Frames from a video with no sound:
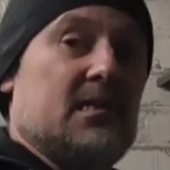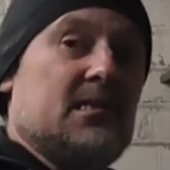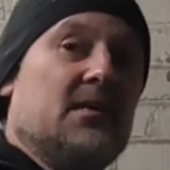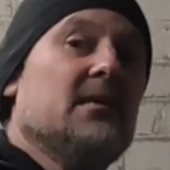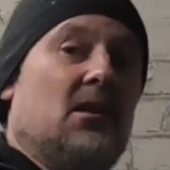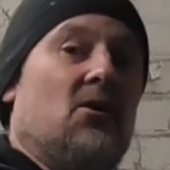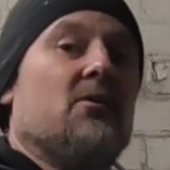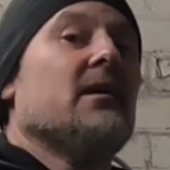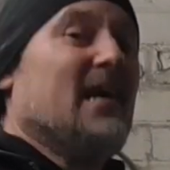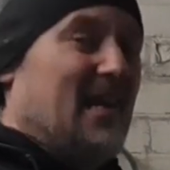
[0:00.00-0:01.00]
it's going to
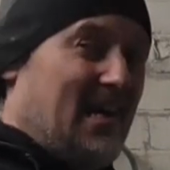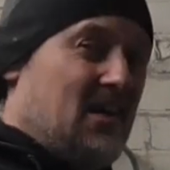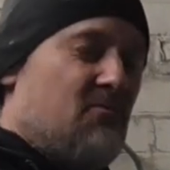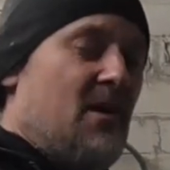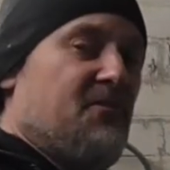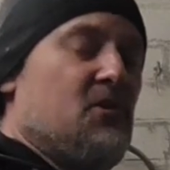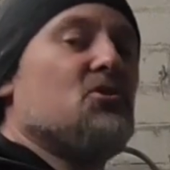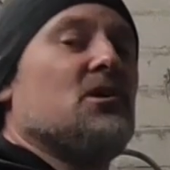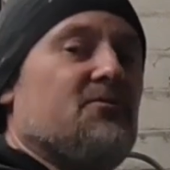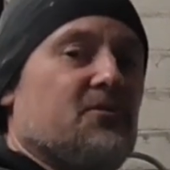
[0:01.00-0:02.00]
look like a
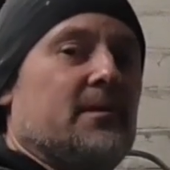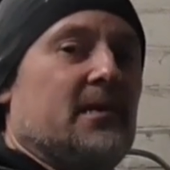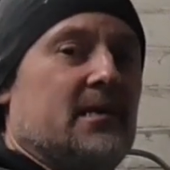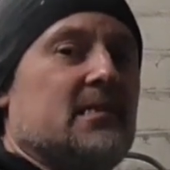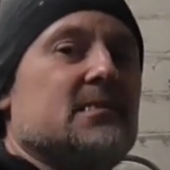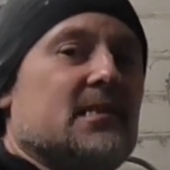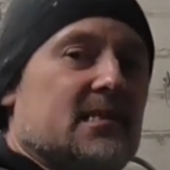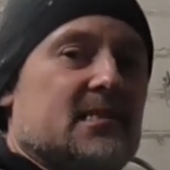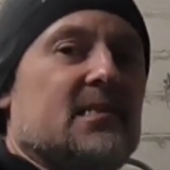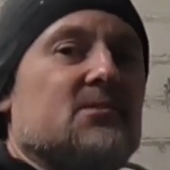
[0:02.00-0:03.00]
refugee for a
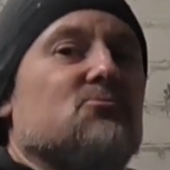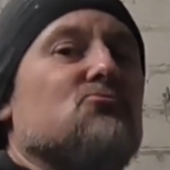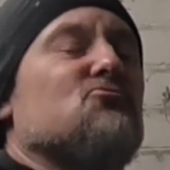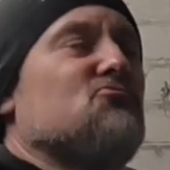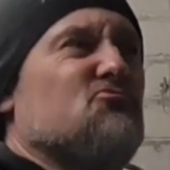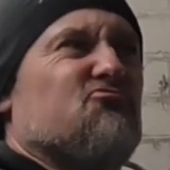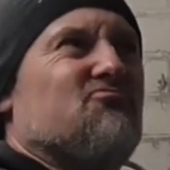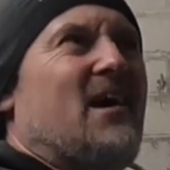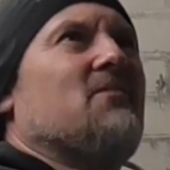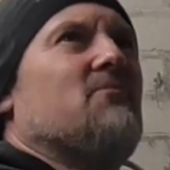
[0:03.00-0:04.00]
1960s
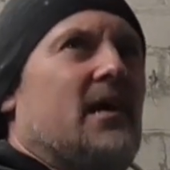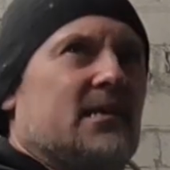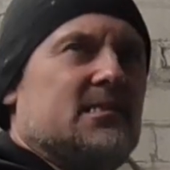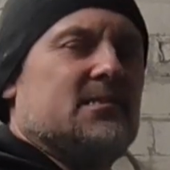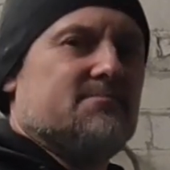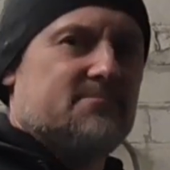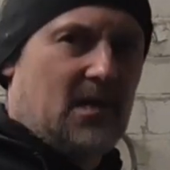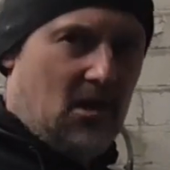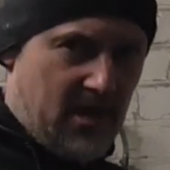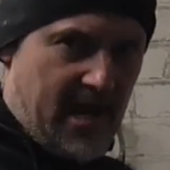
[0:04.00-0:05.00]
drag race. Oh